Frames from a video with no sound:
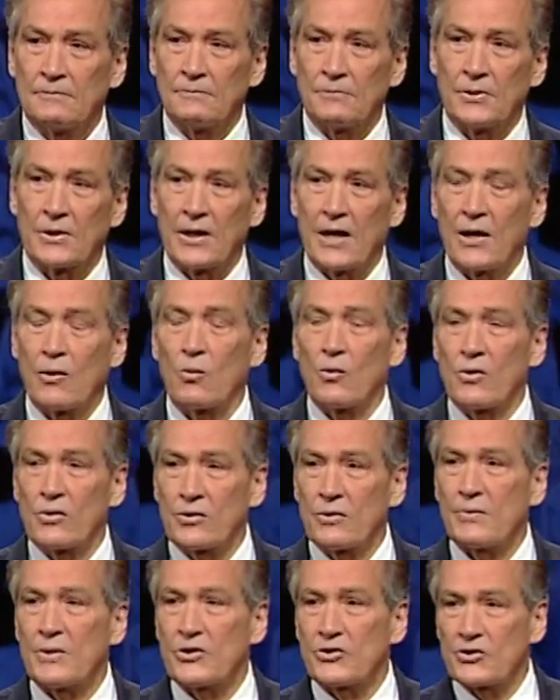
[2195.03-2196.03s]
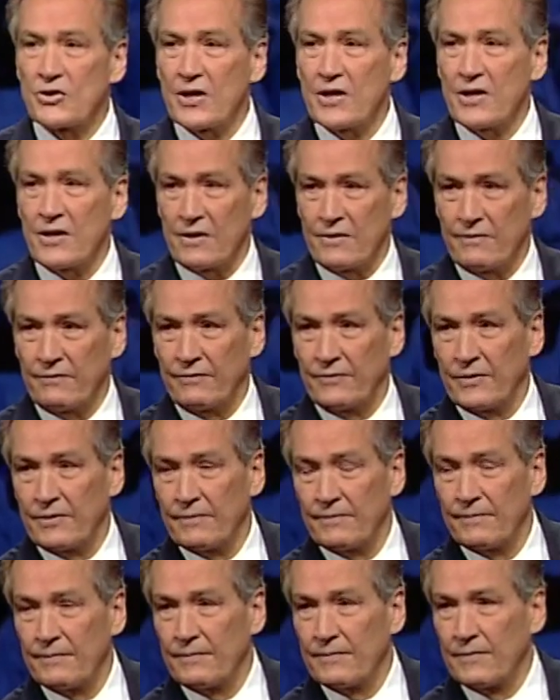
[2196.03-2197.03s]
But I want to be saved.
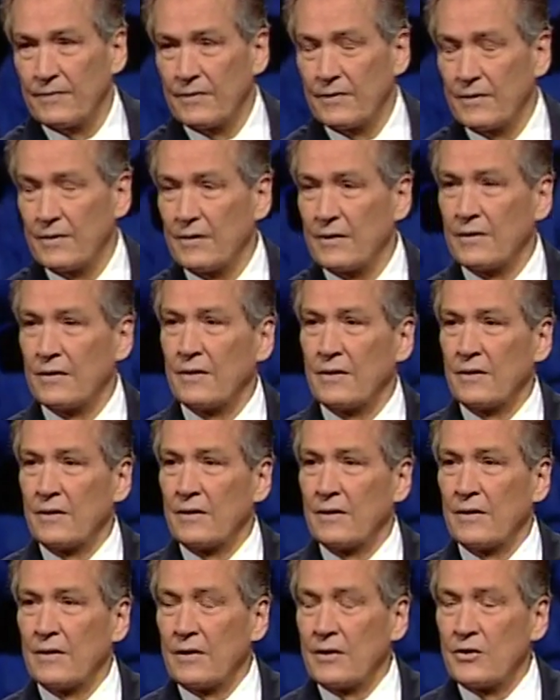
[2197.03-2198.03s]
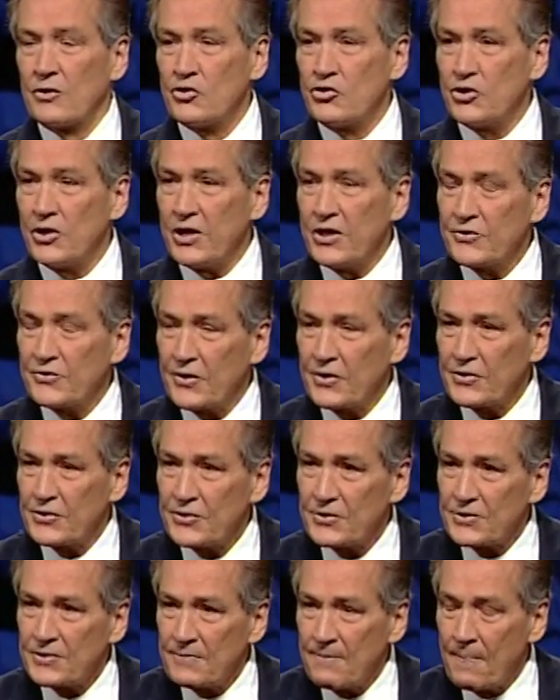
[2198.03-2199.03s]

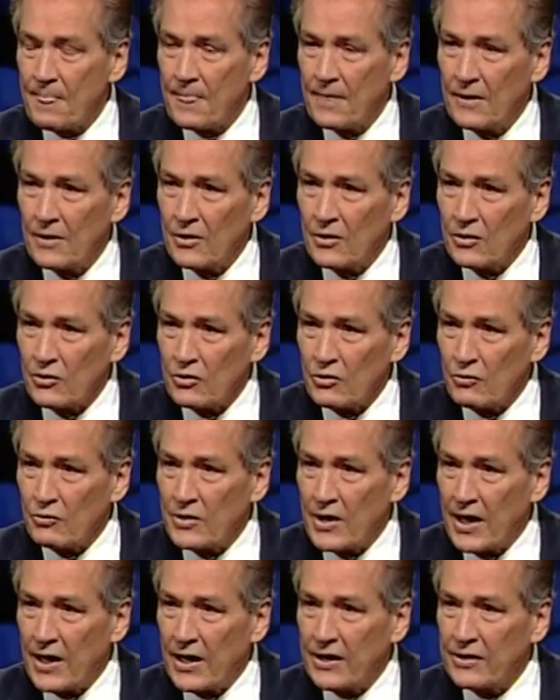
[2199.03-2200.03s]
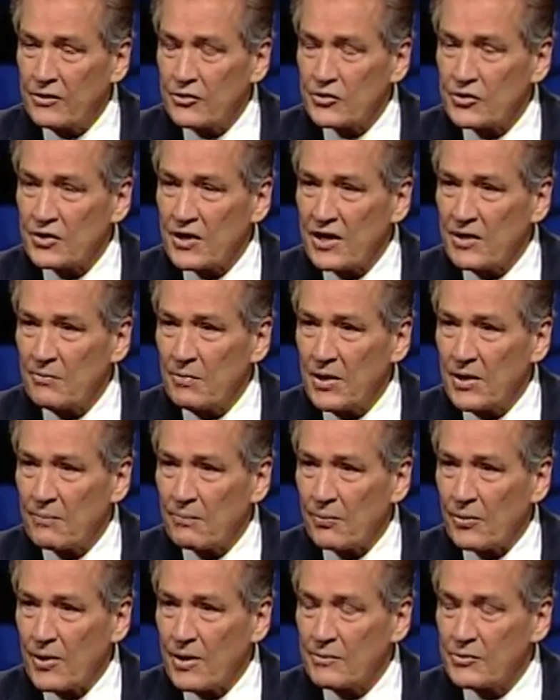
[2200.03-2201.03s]
Jesus, you died to save me and
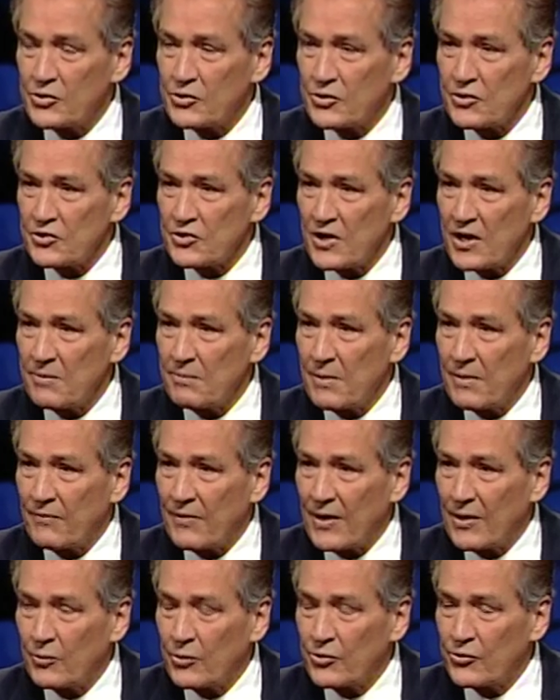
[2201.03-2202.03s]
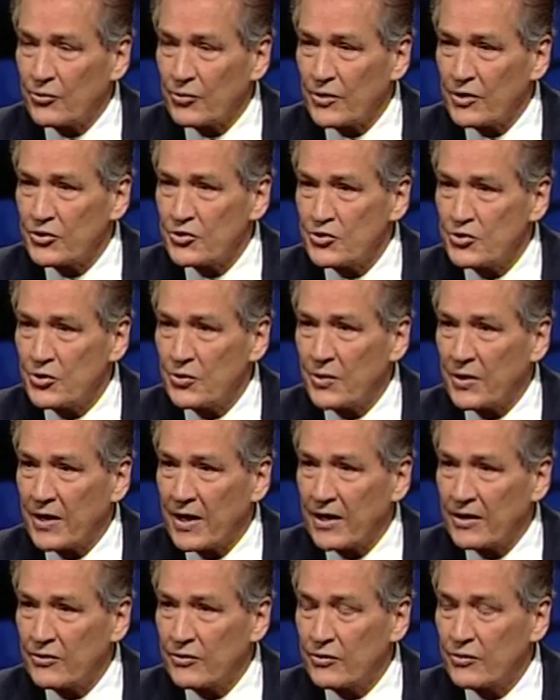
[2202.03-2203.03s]
promised to save me if I would trust you, and
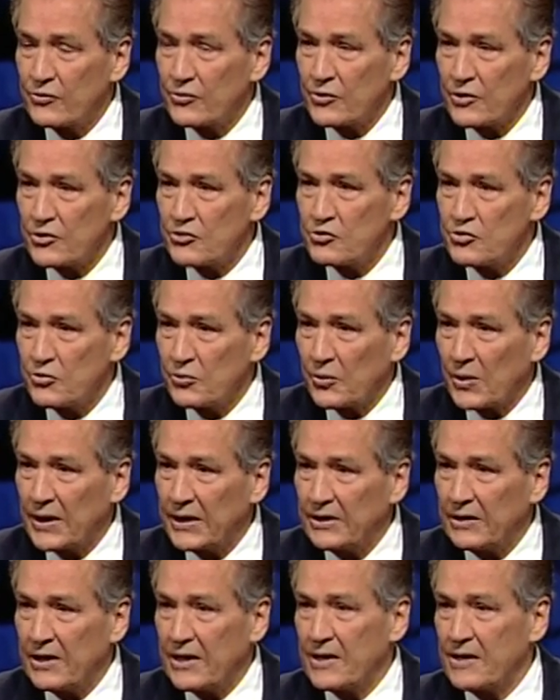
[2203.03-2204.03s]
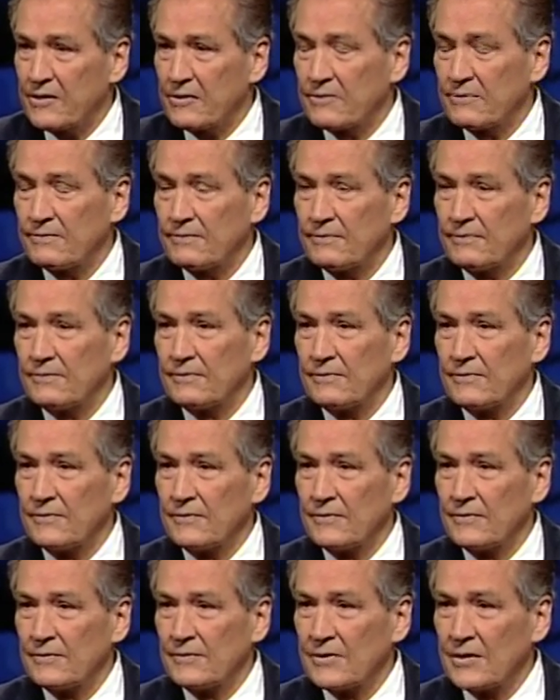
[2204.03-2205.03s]
I do trust you right now,
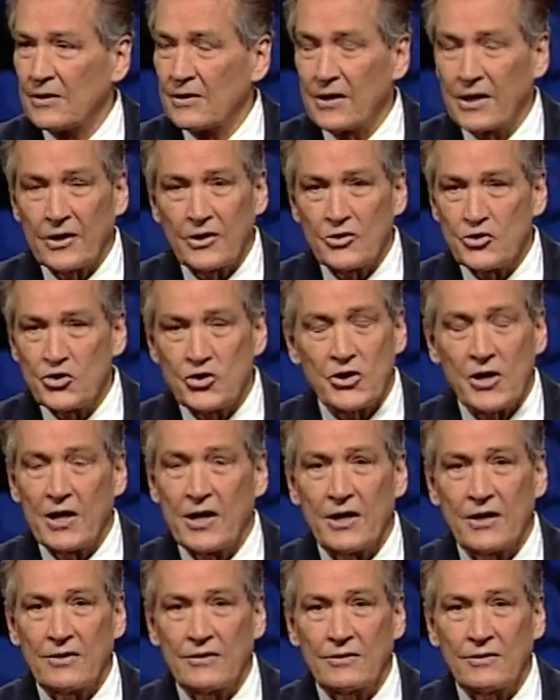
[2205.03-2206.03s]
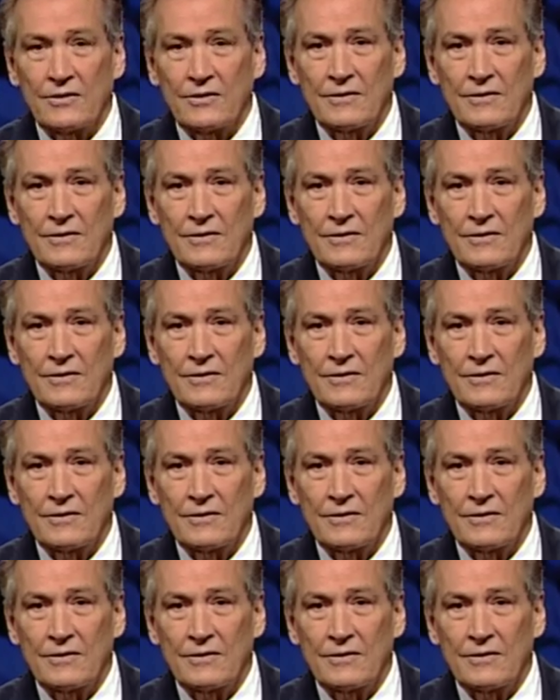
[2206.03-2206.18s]
like a child.